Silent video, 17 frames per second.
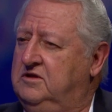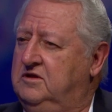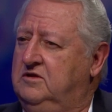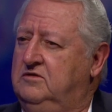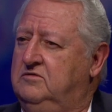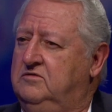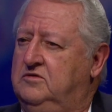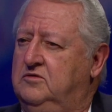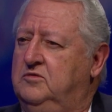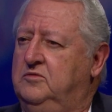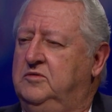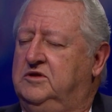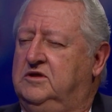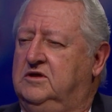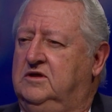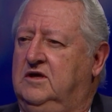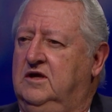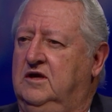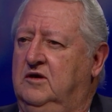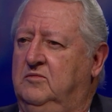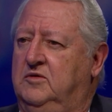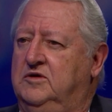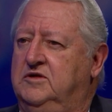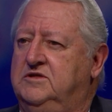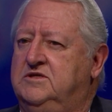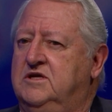that you do with the
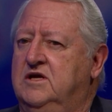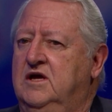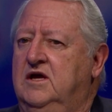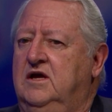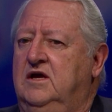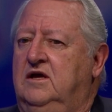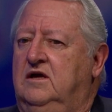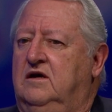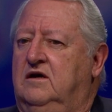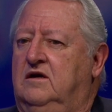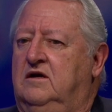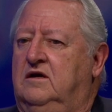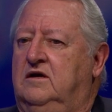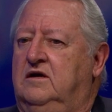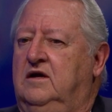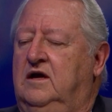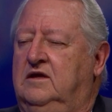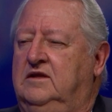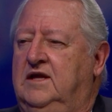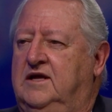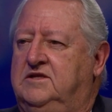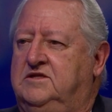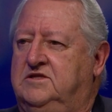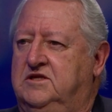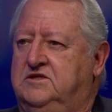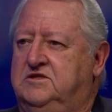cameras and
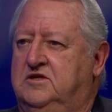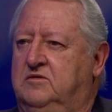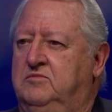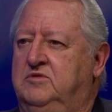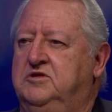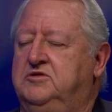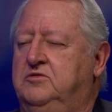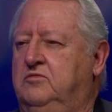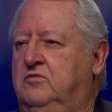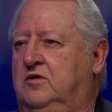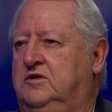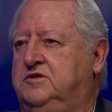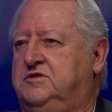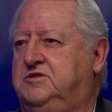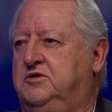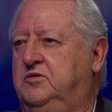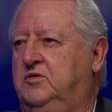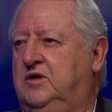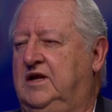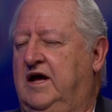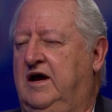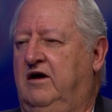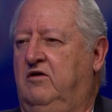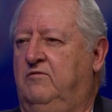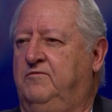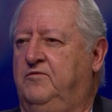that system is you also
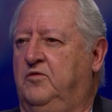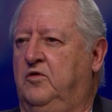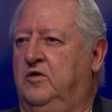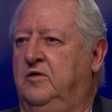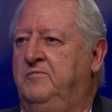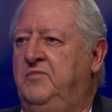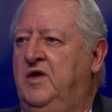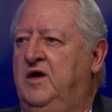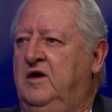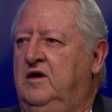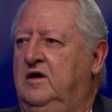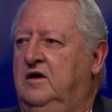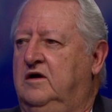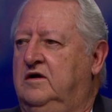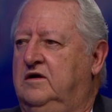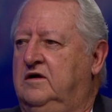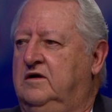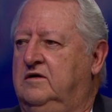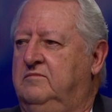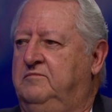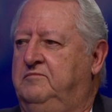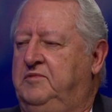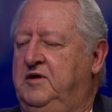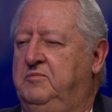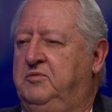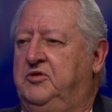allow for
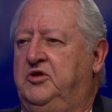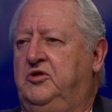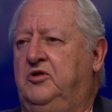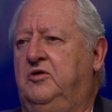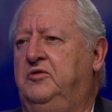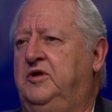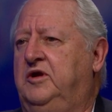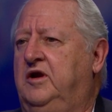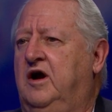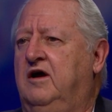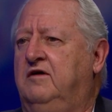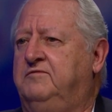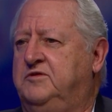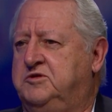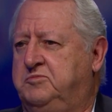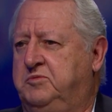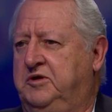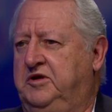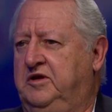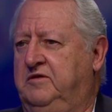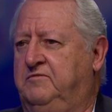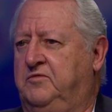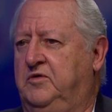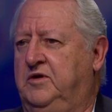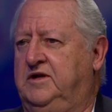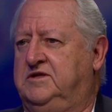people that own an office building,
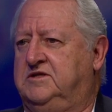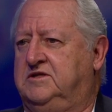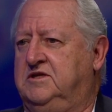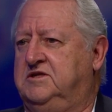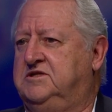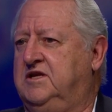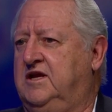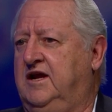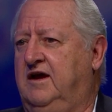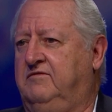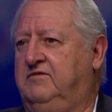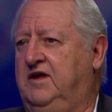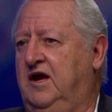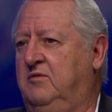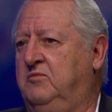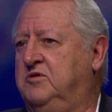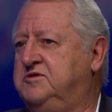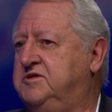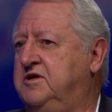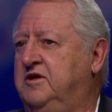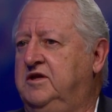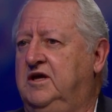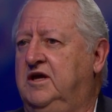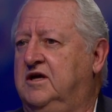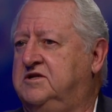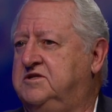for instance, that have cameras on
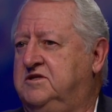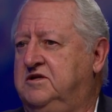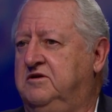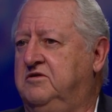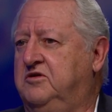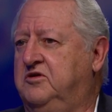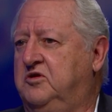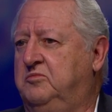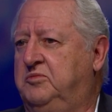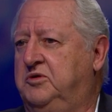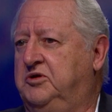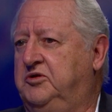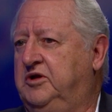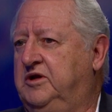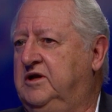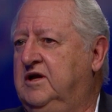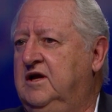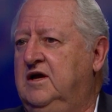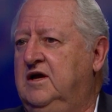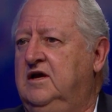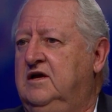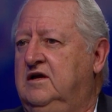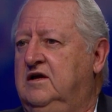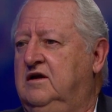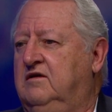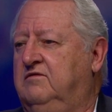the exterior of the building,
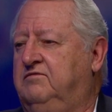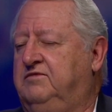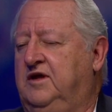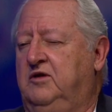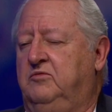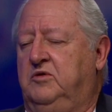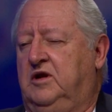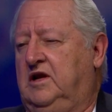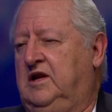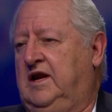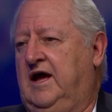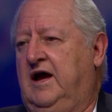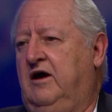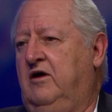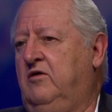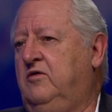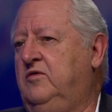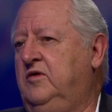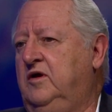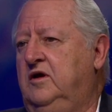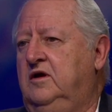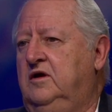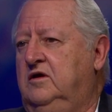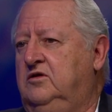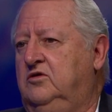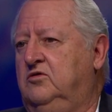if they would allow
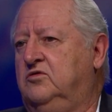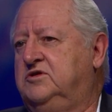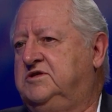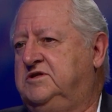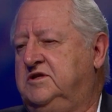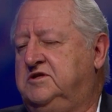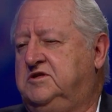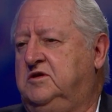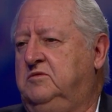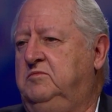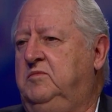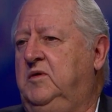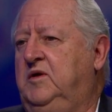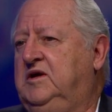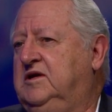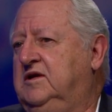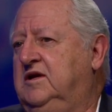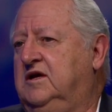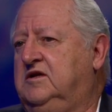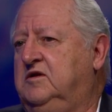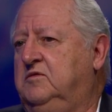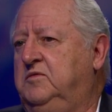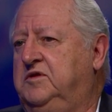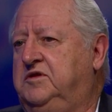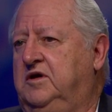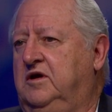your system to be connected
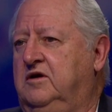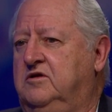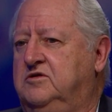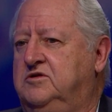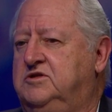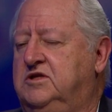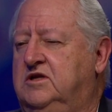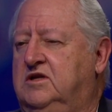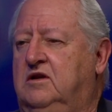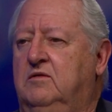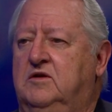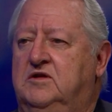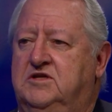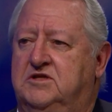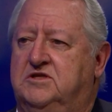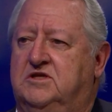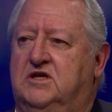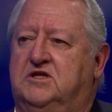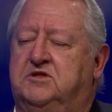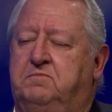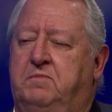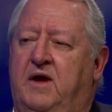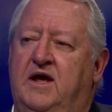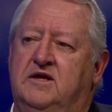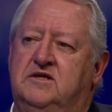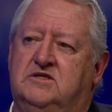with theirs, it just
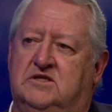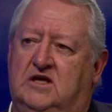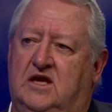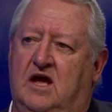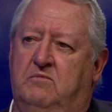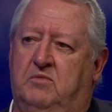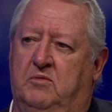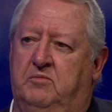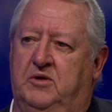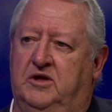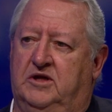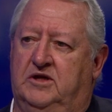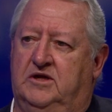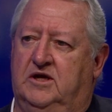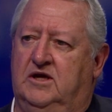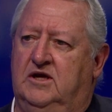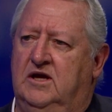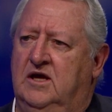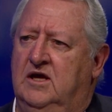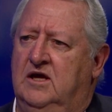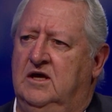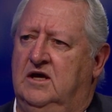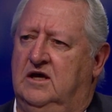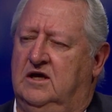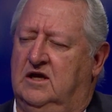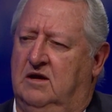expands the capability.
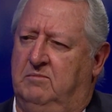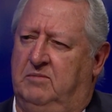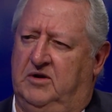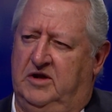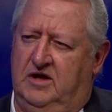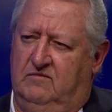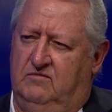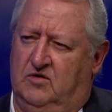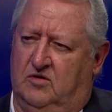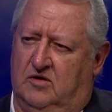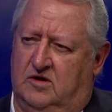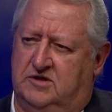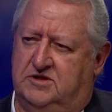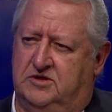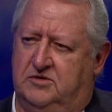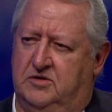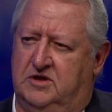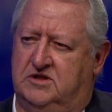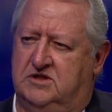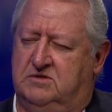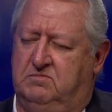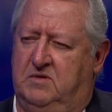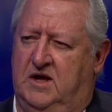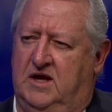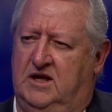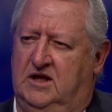And I believe you're also
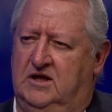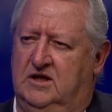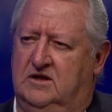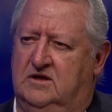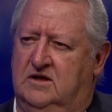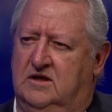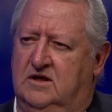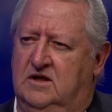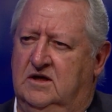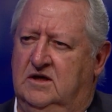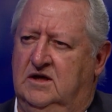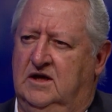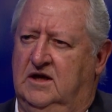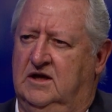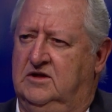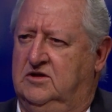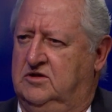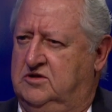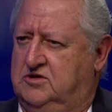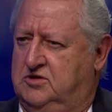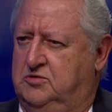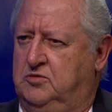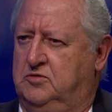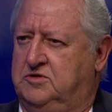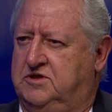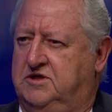expanding it into the
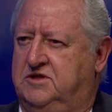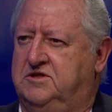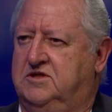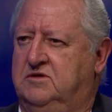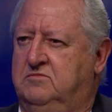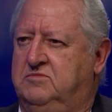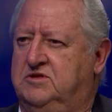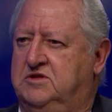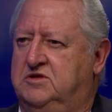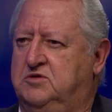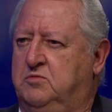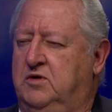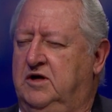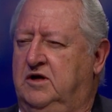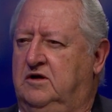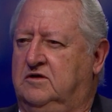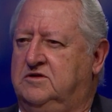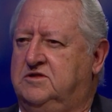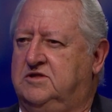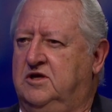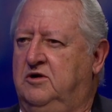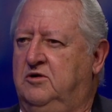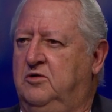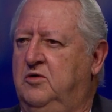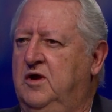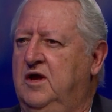school systems as well.
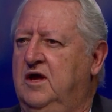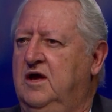So